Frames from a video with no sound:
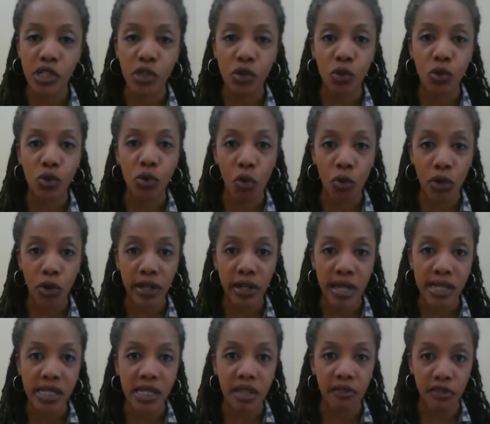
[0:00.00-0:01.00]
to grow your
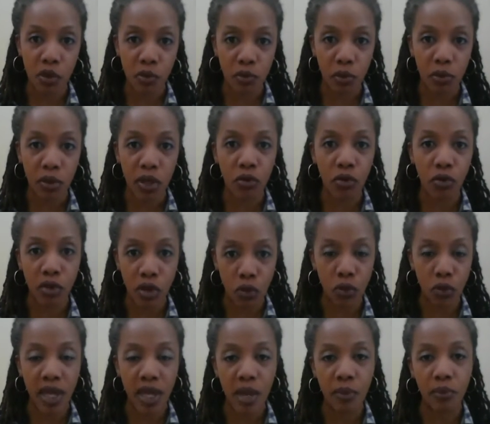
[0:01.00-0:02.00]
list if you
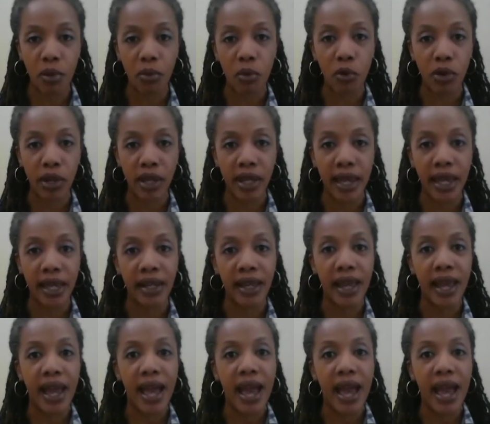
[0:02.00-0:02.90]
keep promoting it.